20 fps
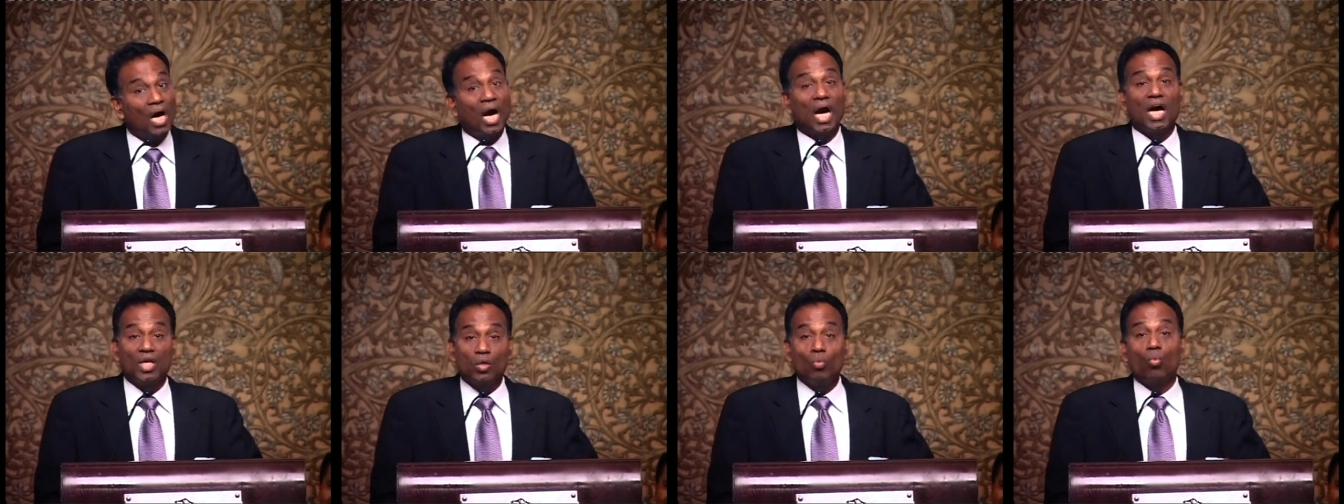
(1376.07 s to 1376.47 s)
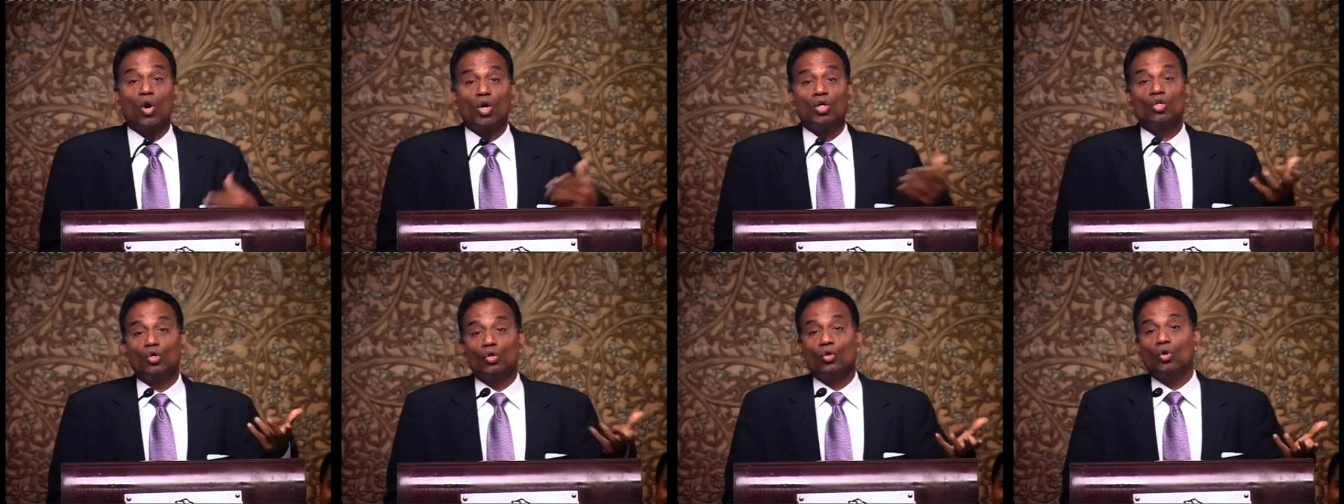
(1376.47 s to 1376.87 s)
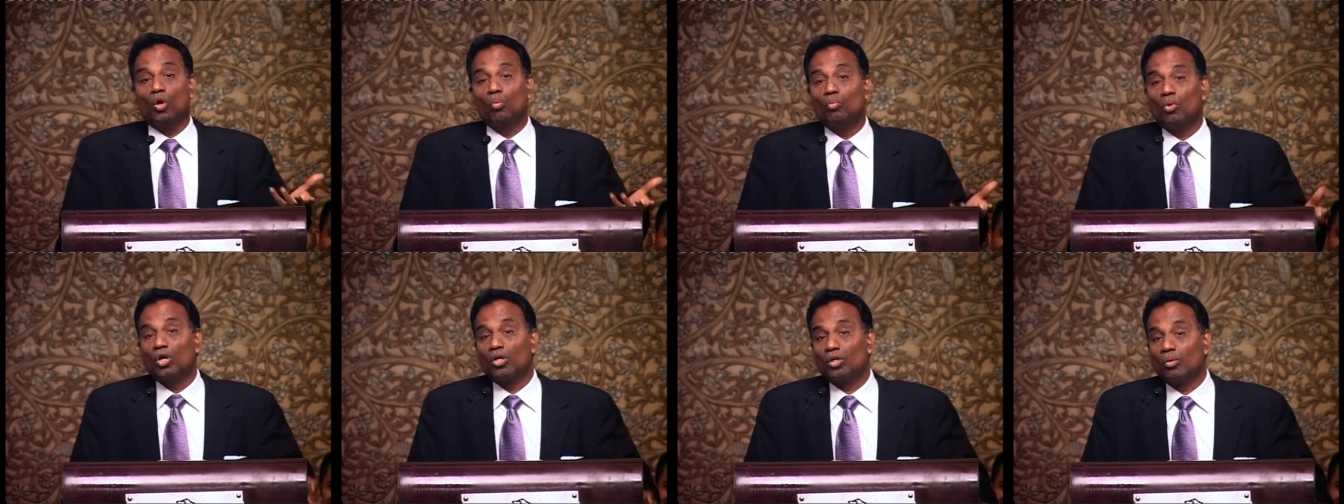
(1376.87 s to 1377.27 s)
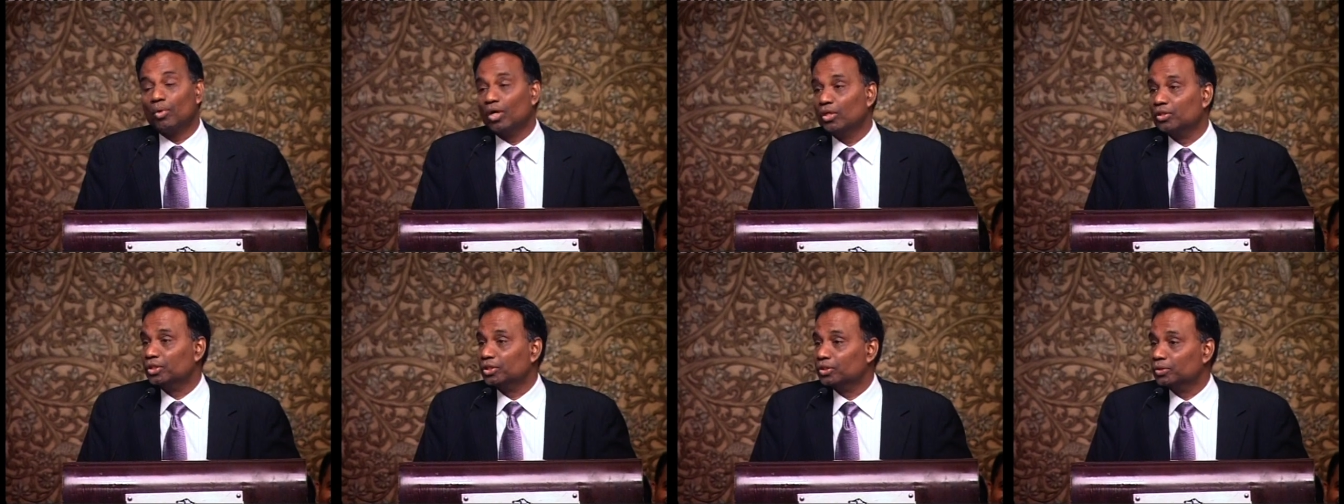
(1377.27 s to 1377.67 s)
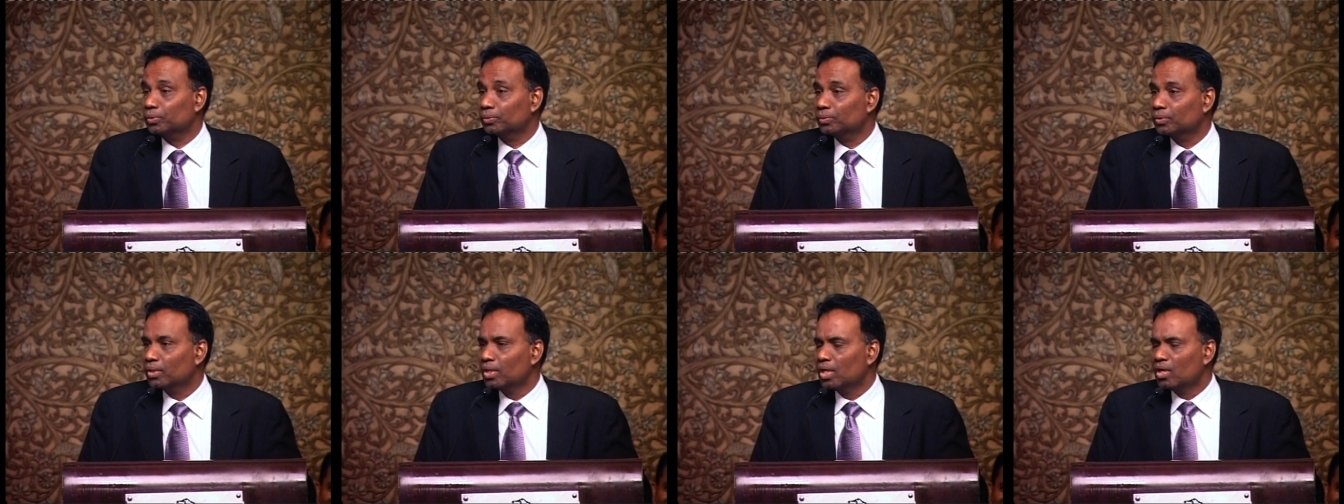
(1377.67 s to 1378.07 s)
I want to know more about you.
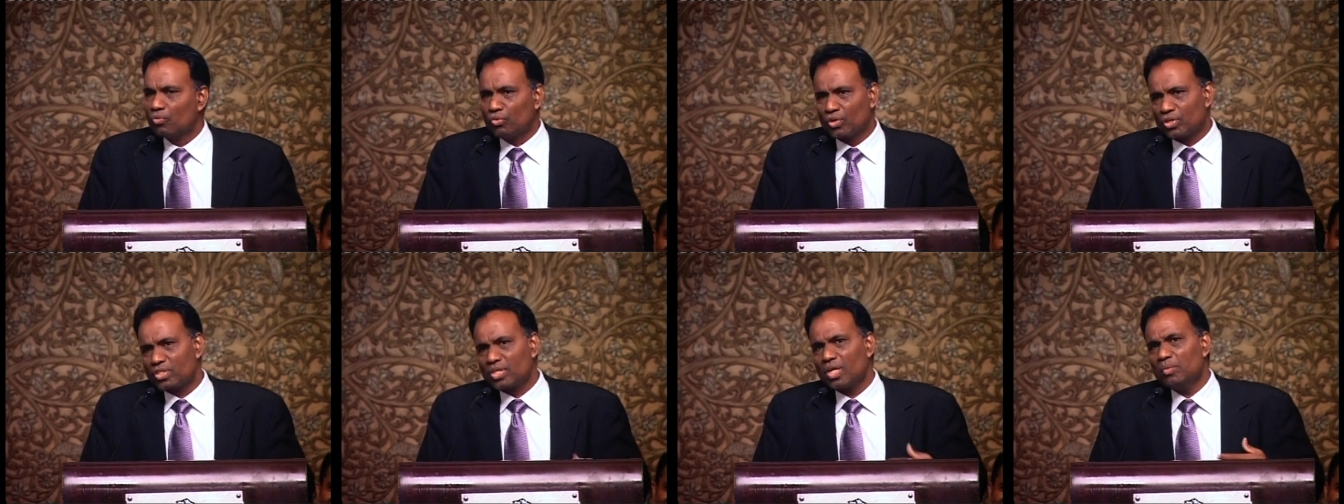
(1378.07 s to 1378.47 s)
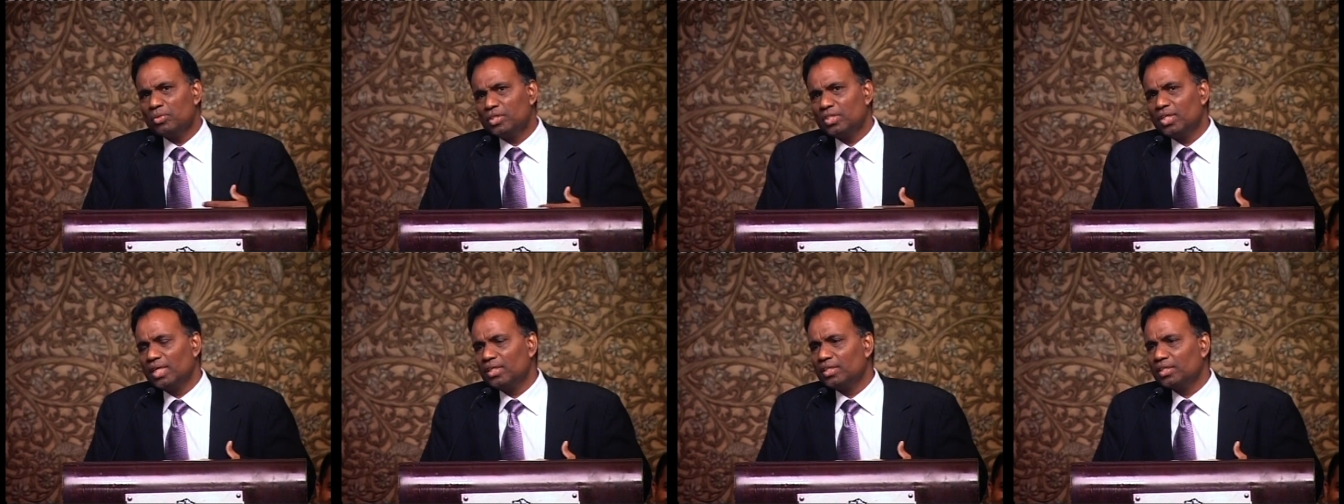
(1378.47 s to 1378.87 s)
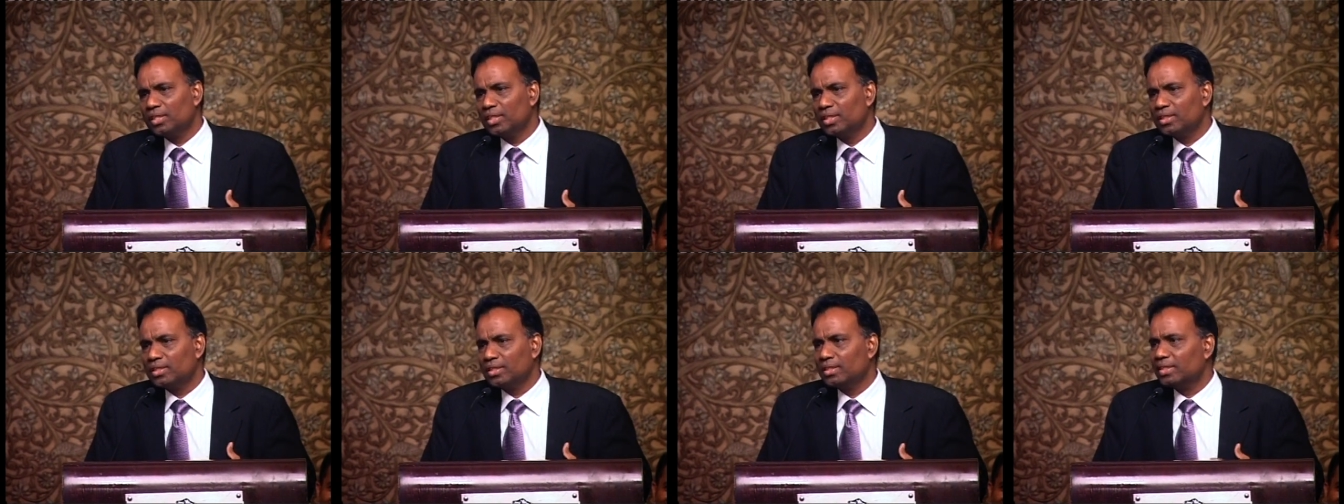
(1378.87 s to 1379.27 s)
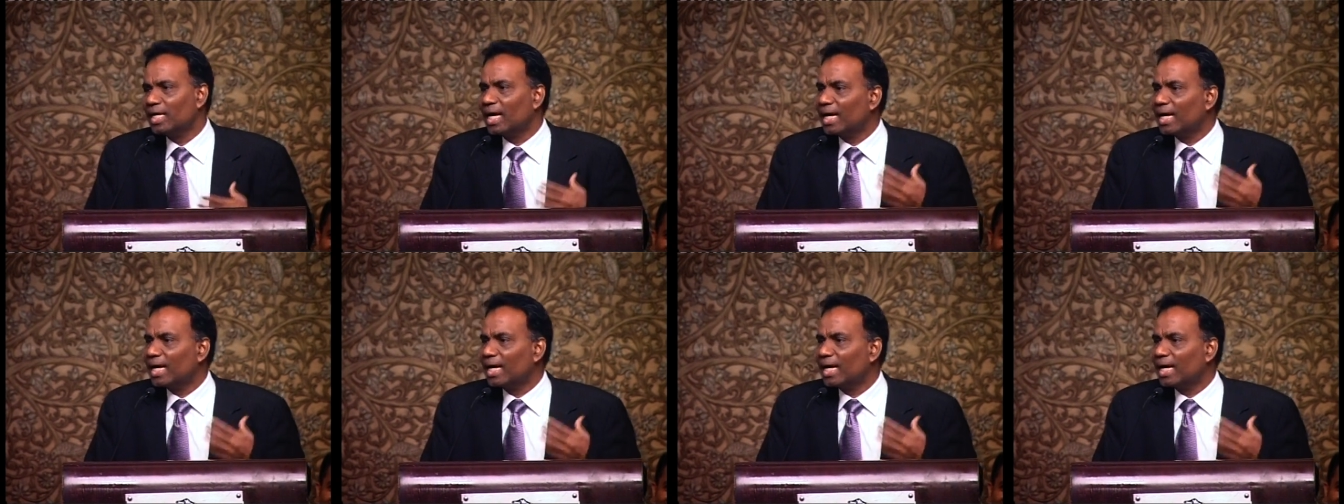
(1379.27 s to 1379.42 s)
For some strange reason,